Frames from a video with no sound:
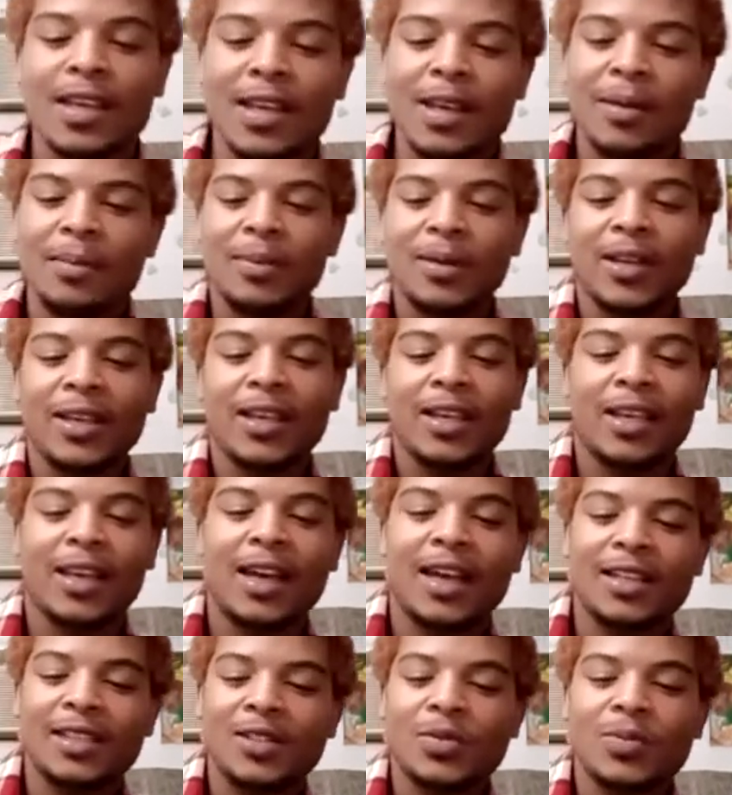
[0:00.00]
But yeah,
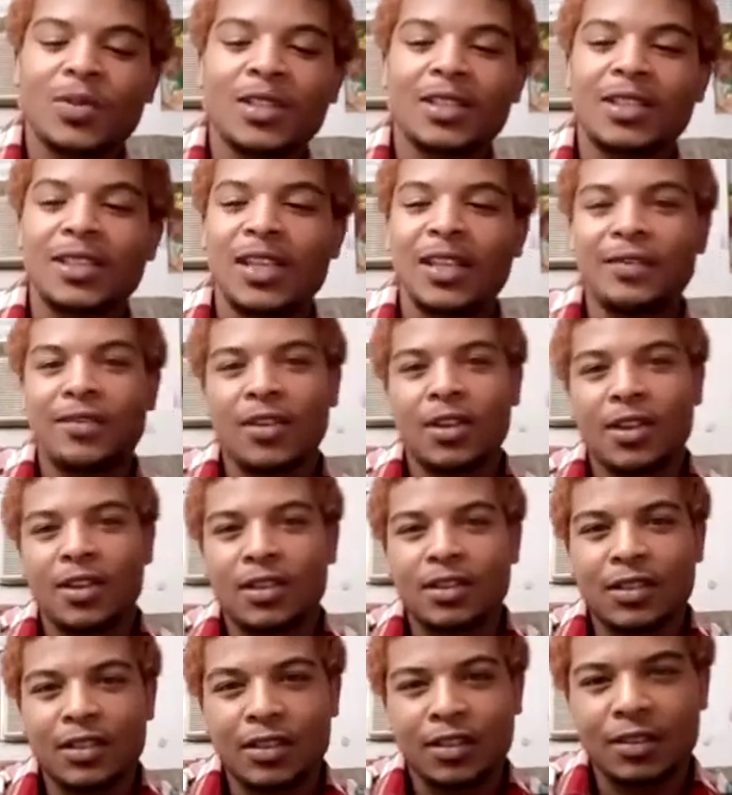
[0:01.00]
I just wanted to give
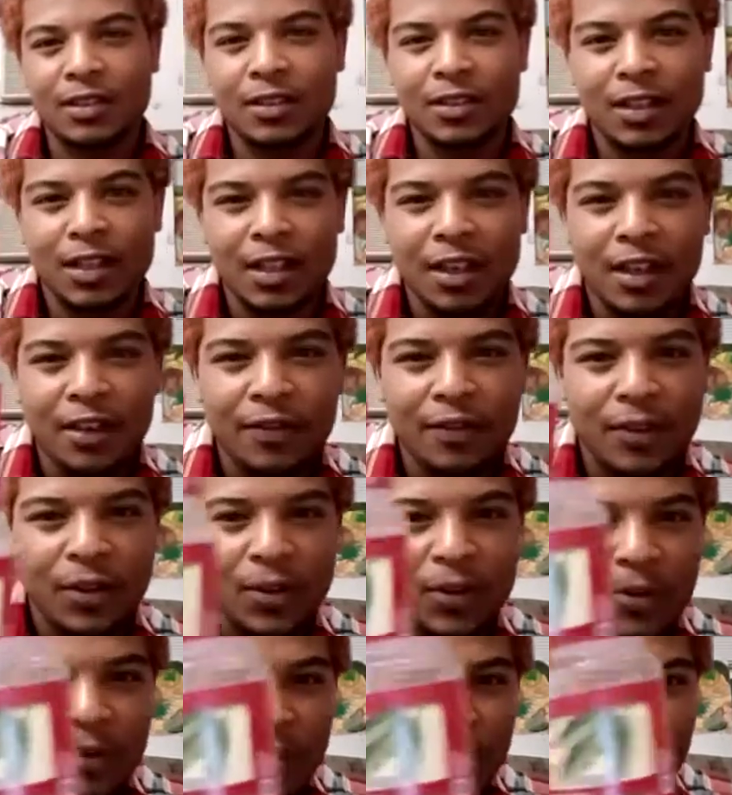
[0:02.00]
y'all just a
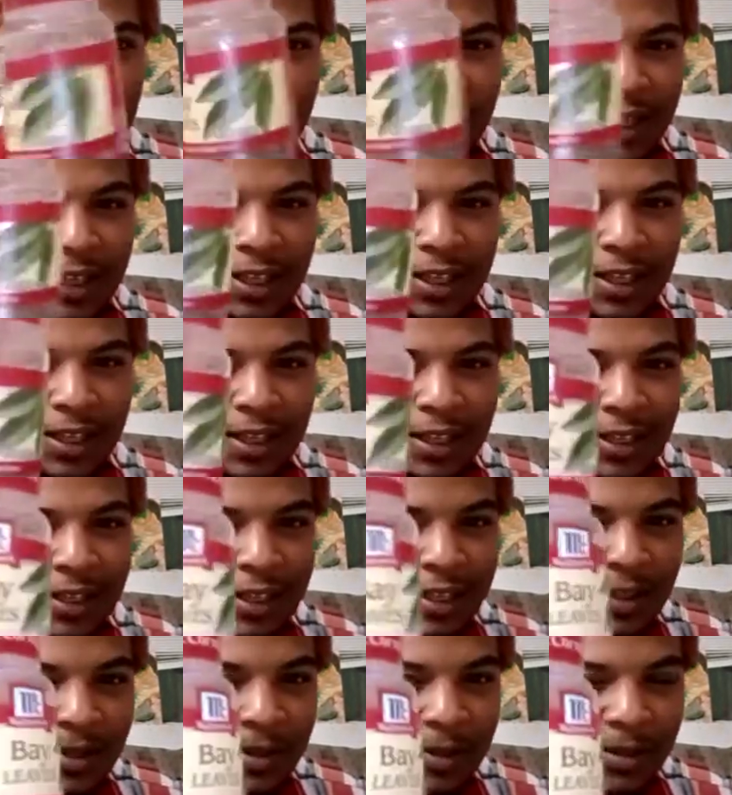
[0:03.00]
view real quick.
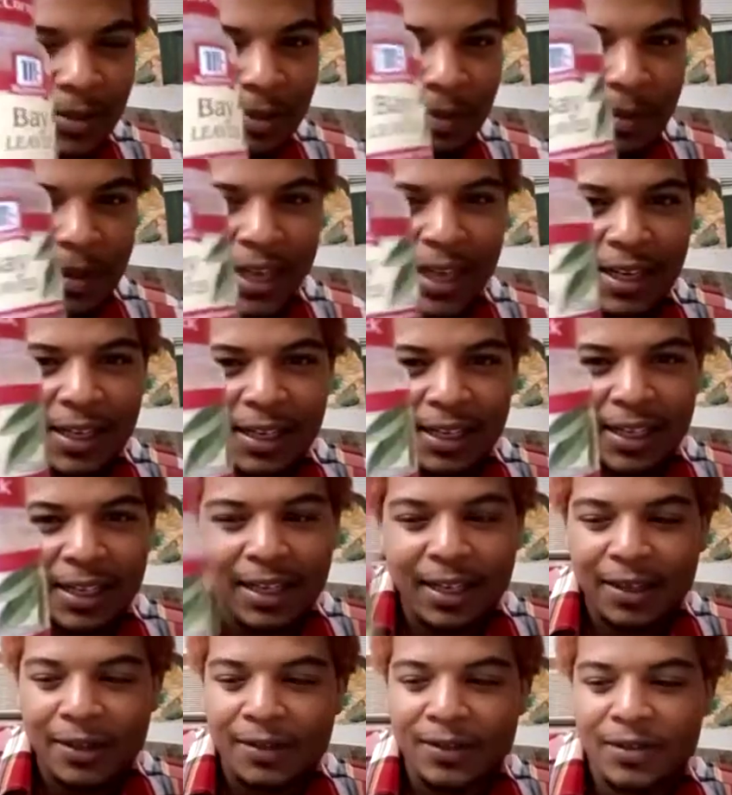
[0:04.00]
These some bay
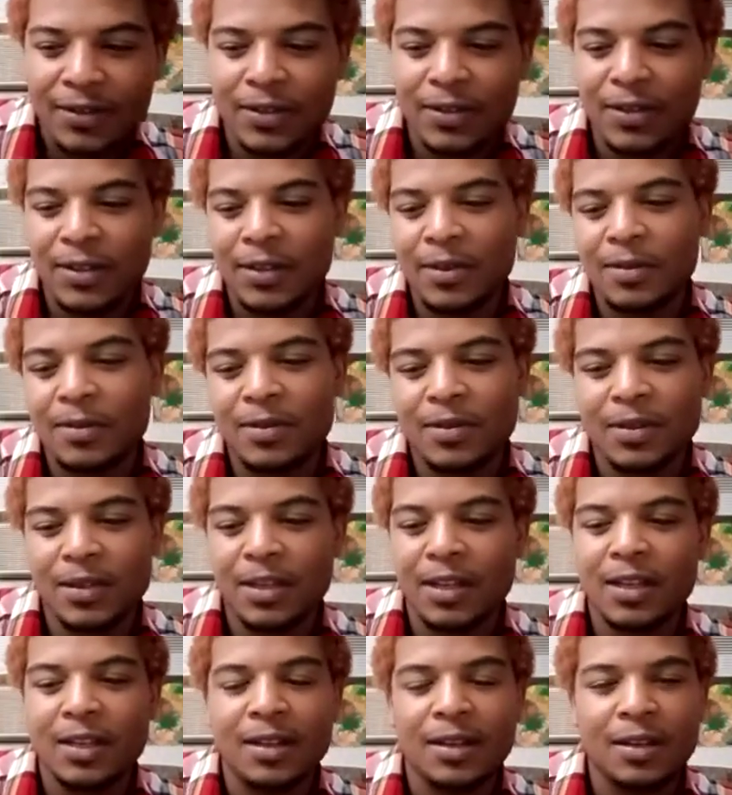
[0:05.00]
leaves, you know what I'm
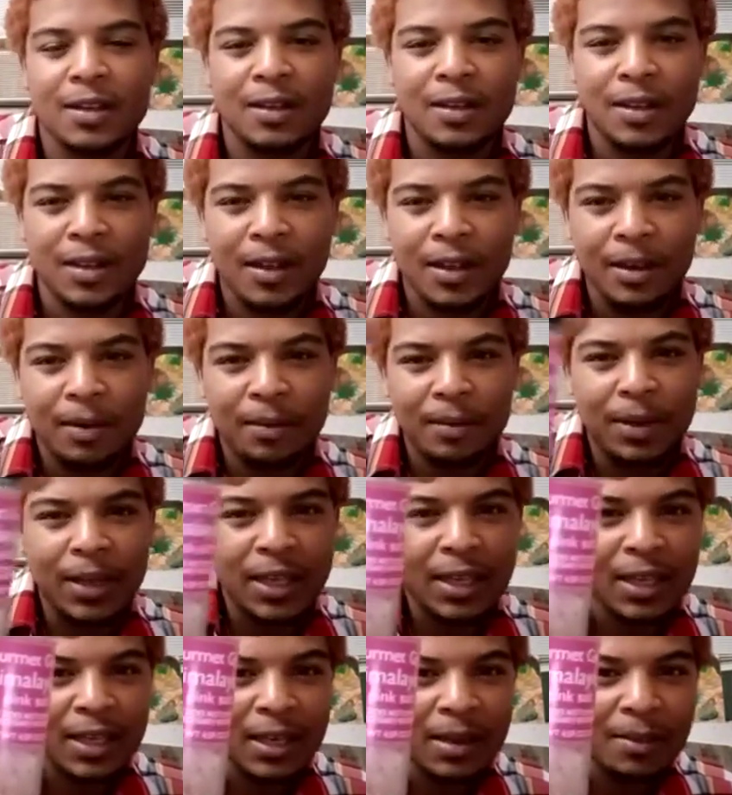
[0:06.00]
saying?
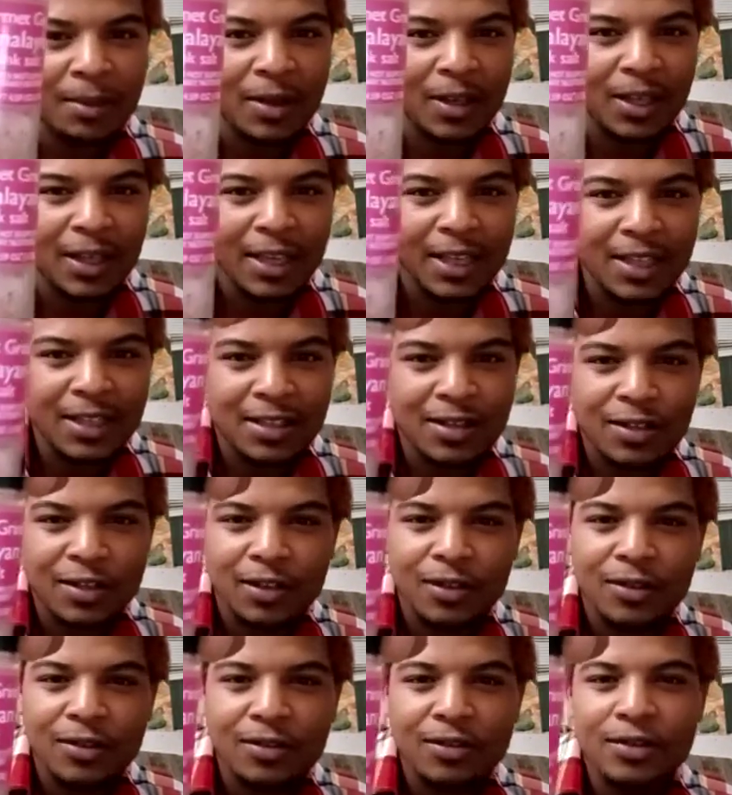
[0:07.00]
Pink Himalayan
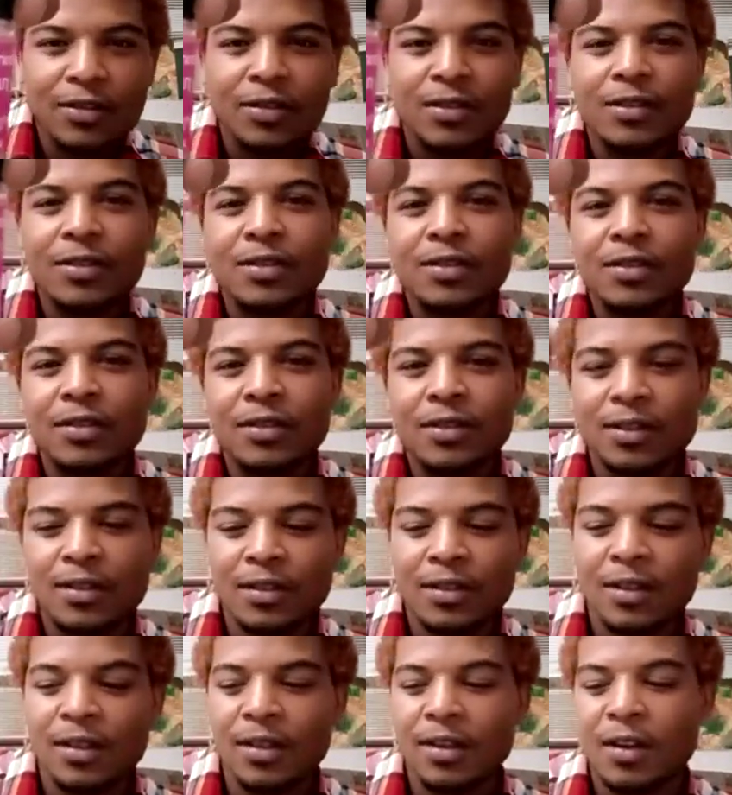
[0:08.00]
salt.
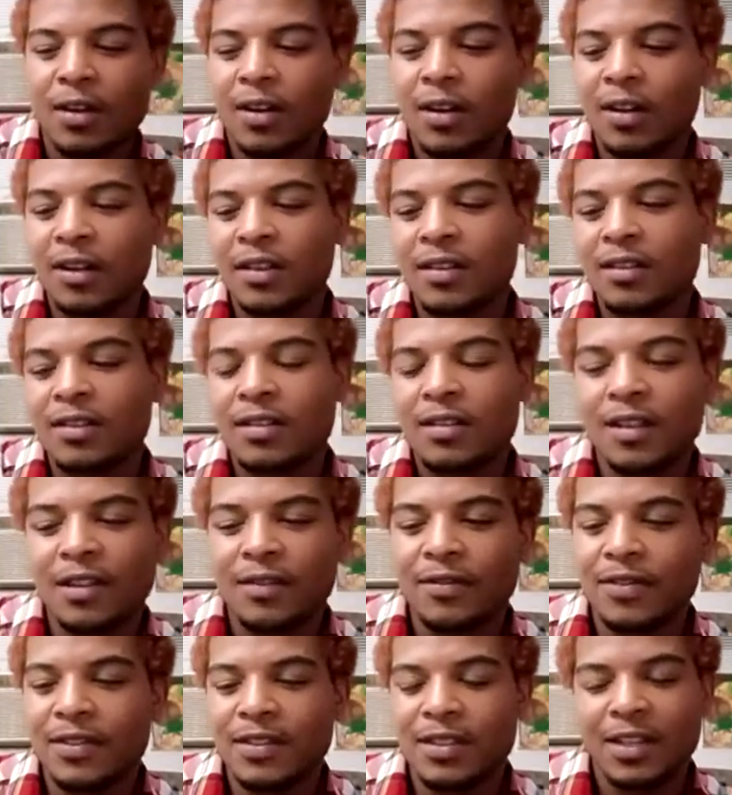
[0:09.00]
All of this
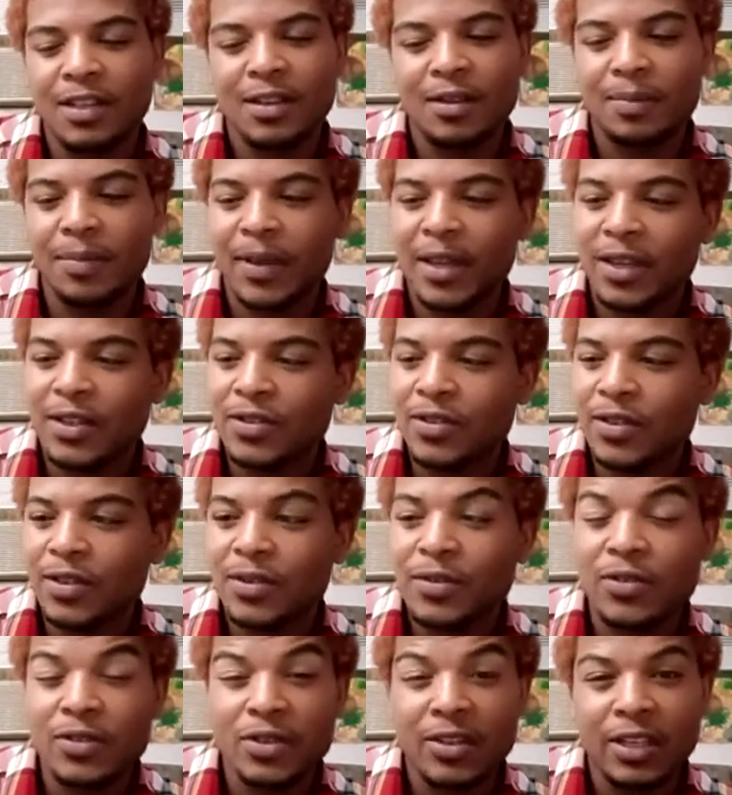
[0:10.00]
stuff is in your pantry
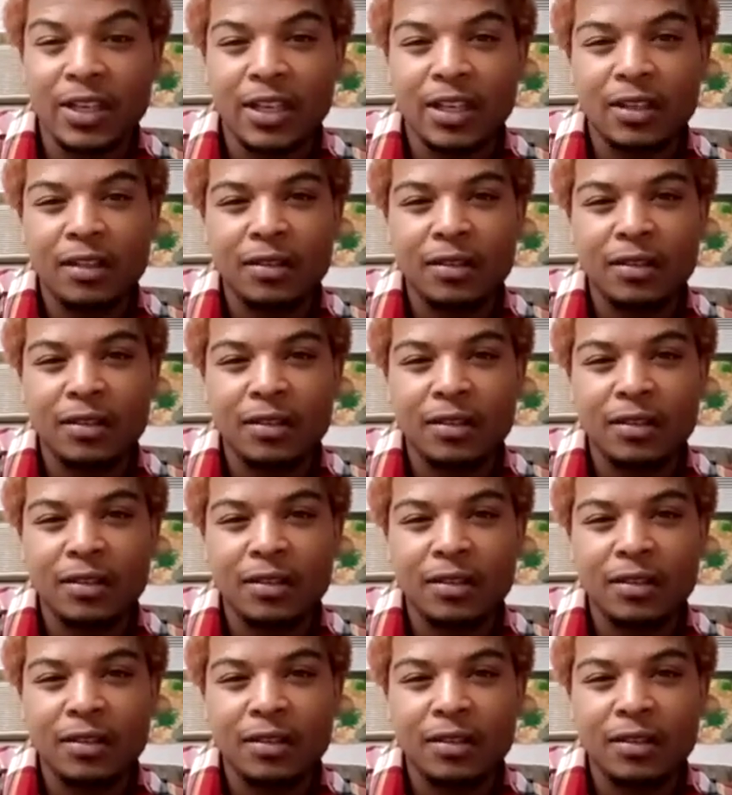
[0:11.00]
usually.